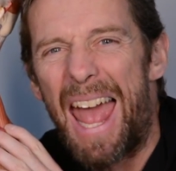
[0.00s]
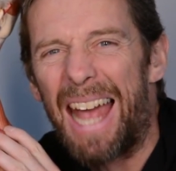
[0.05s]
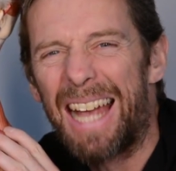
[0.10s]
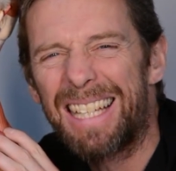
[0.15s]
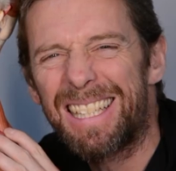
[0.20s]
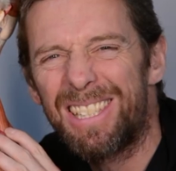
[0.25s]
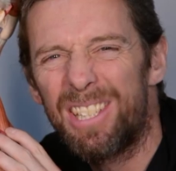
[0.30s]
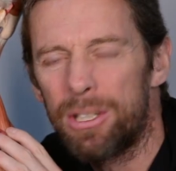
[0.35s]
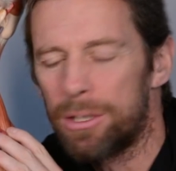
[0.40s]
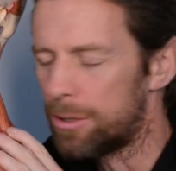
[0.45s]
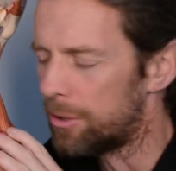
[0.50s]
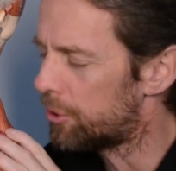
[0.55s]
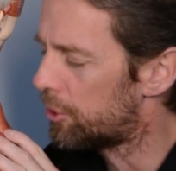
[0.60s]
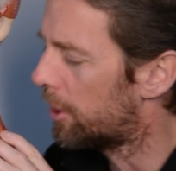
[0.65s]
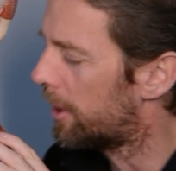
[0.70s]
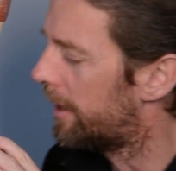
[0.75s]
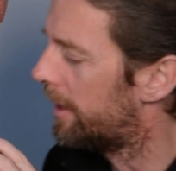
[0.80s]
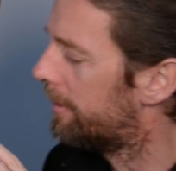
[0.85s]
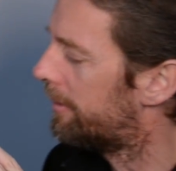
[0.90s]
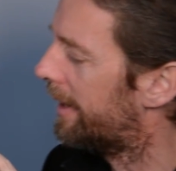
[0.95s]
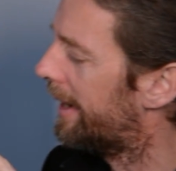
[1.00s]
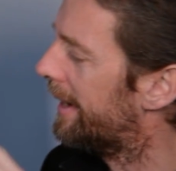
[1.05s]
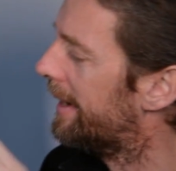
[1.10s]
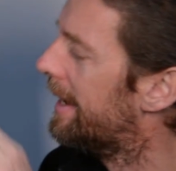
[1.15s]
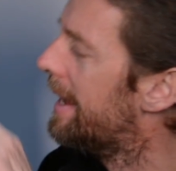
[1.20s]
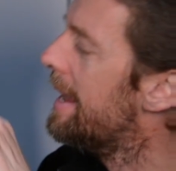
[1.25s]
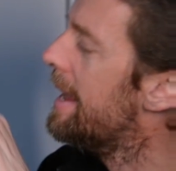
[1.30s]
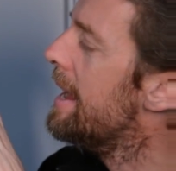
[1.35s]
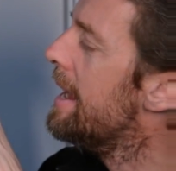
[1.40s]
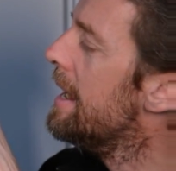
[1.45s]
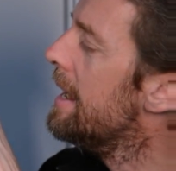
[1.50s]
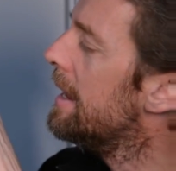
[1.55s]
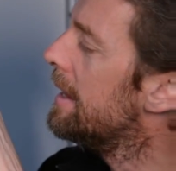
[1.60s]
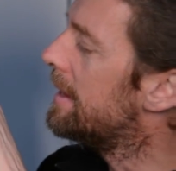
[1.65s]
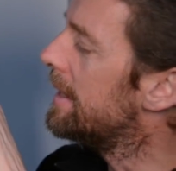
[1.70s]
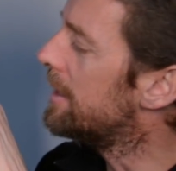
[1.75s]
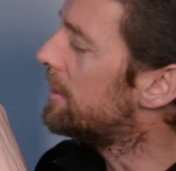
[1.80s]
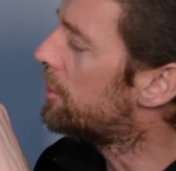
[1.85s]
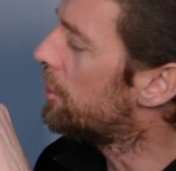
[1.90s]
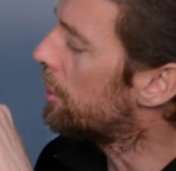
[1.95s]
external jugular vein.
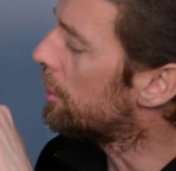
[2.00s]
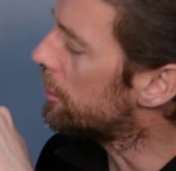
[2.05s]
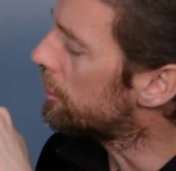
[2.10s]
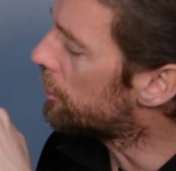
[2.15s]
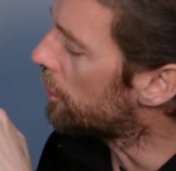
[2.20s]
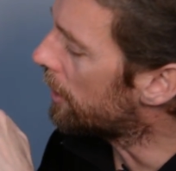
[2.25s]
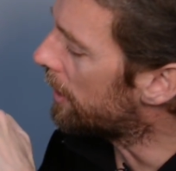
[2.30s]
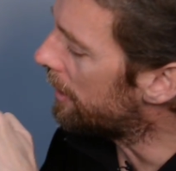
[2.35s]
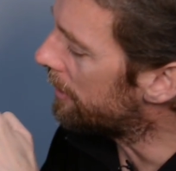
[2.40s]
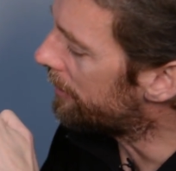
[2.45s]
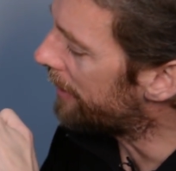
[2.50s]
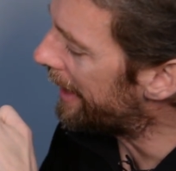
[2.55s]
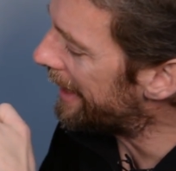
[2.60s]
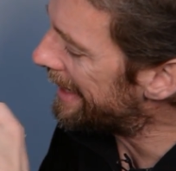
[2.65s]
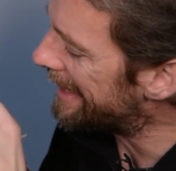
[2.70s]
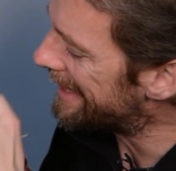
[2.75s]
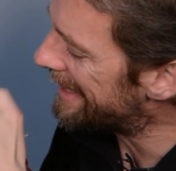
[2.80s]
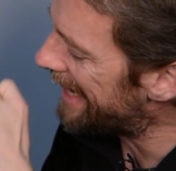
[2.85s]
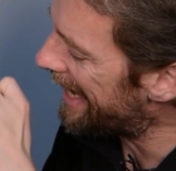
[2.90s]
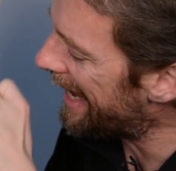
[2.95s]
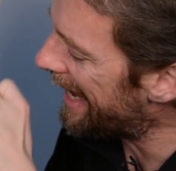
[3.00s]
The internal jugular vein is